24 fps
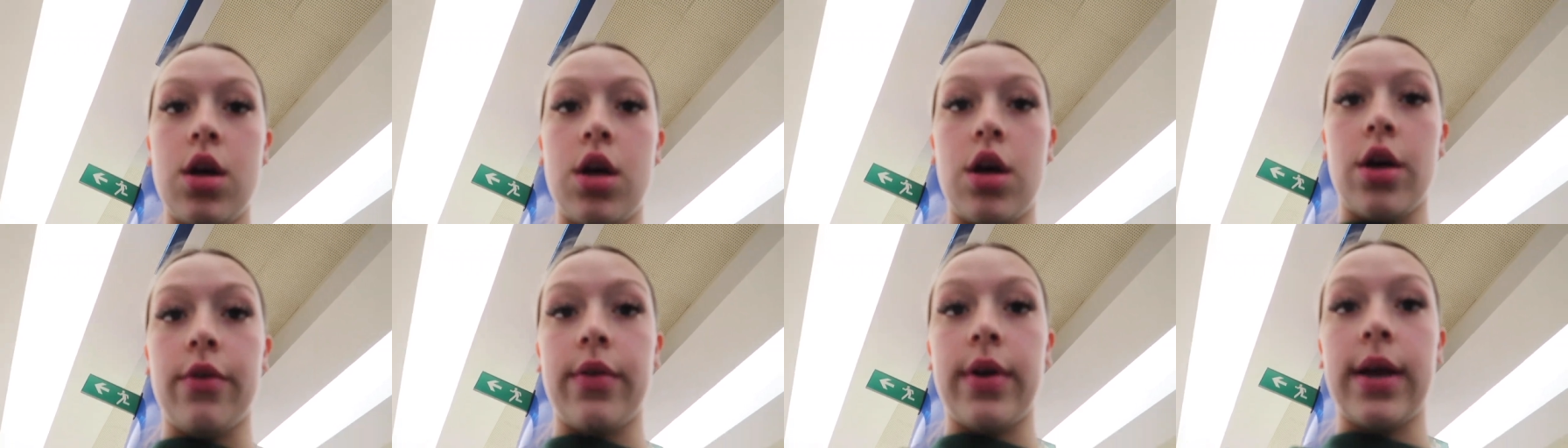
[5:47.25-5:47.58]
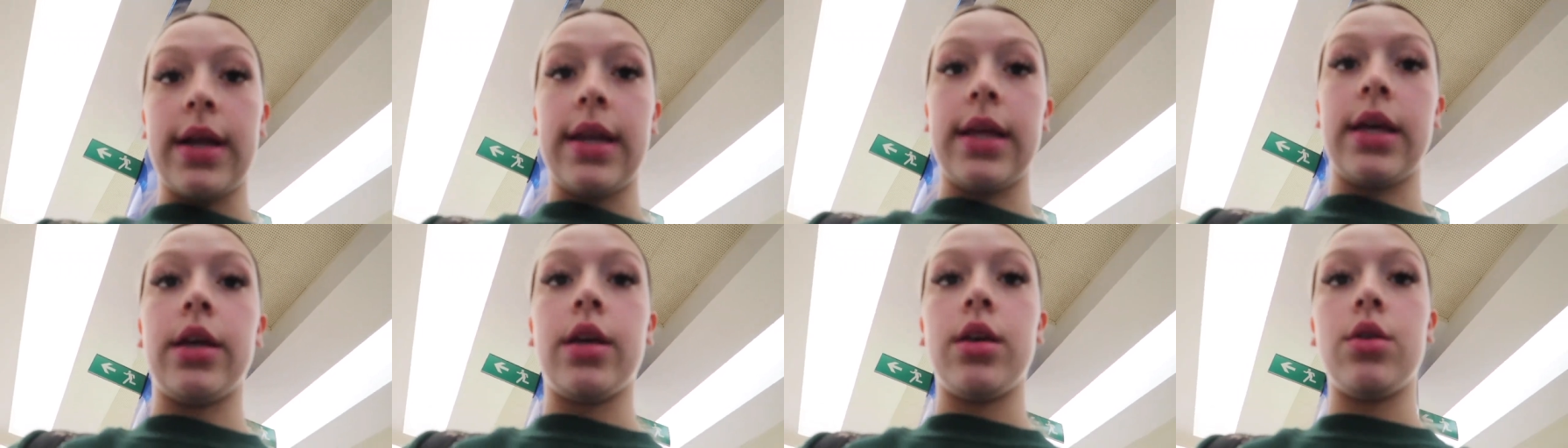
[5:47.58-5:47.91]

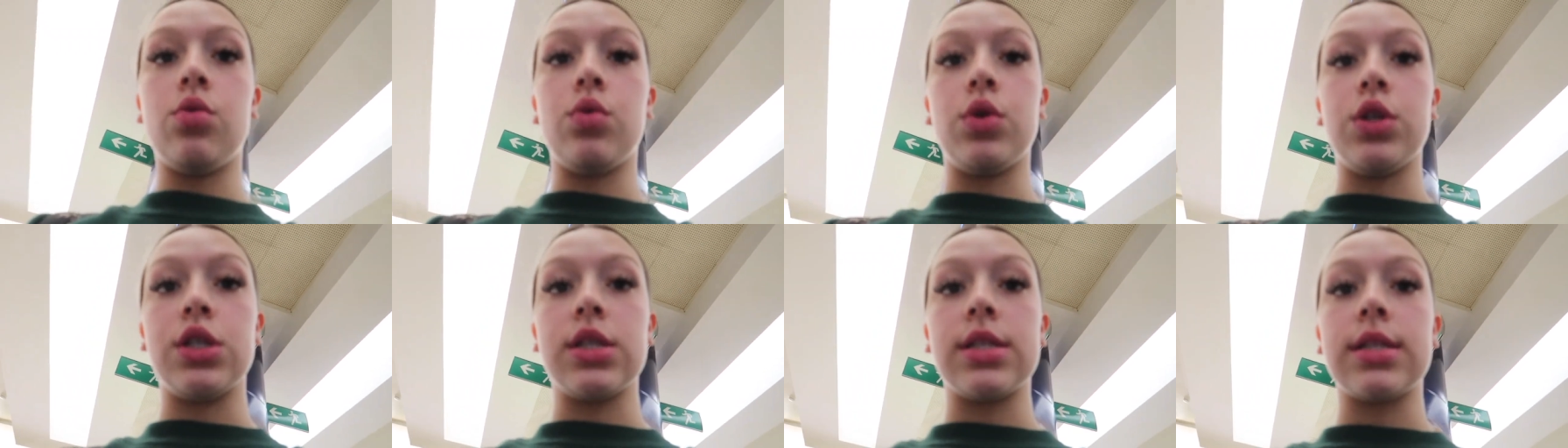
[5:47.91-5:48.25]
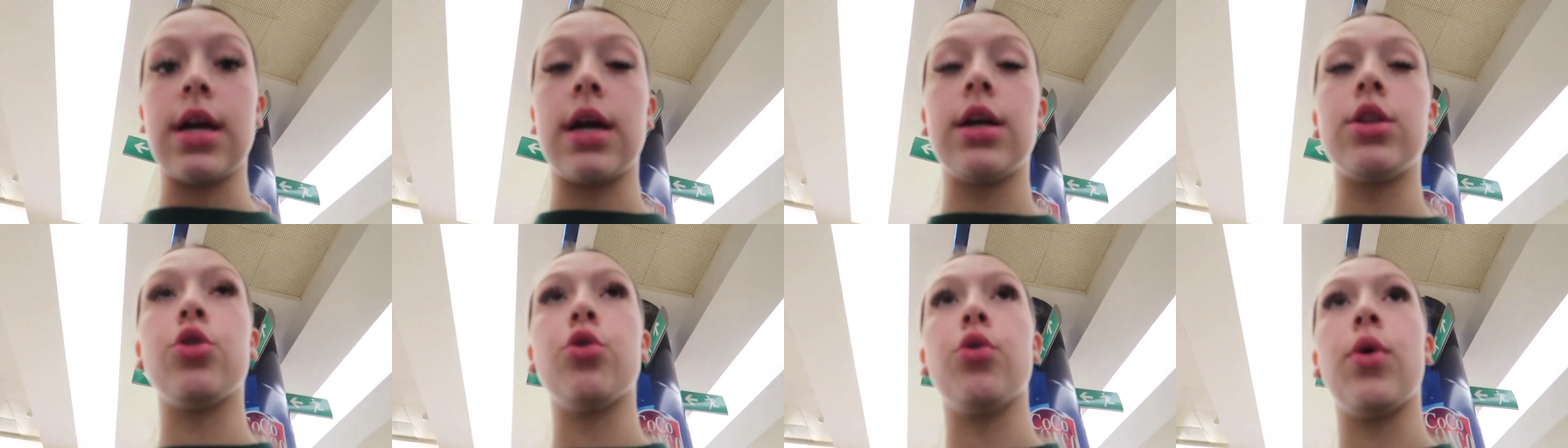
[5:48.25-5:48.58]
Alrighty, we just
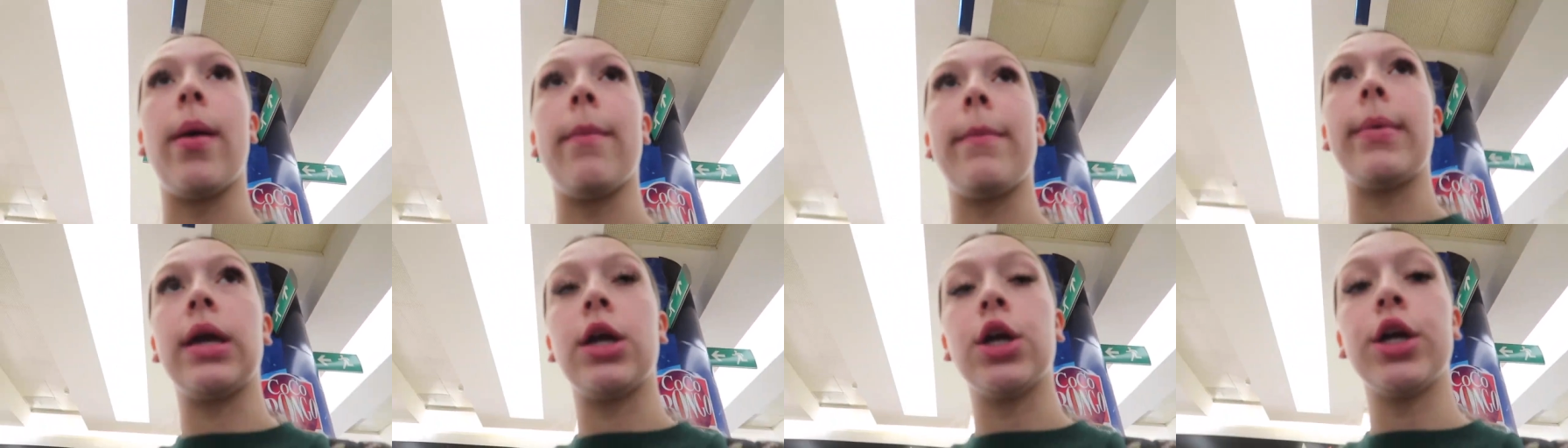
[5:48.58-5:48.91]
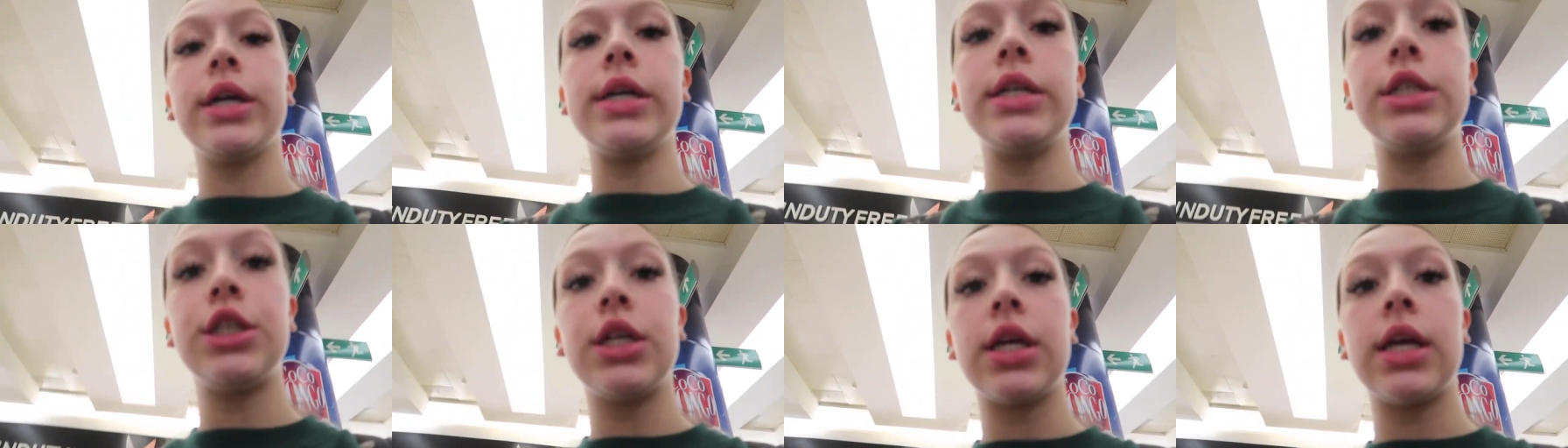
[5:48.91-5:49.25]
got through
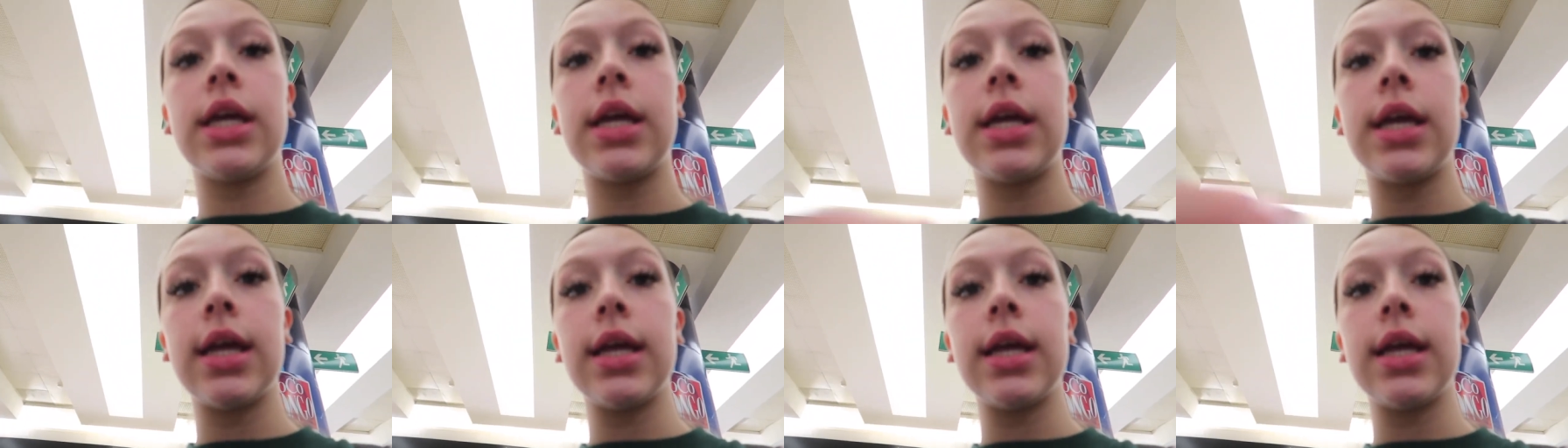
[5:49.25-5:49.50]
immigration.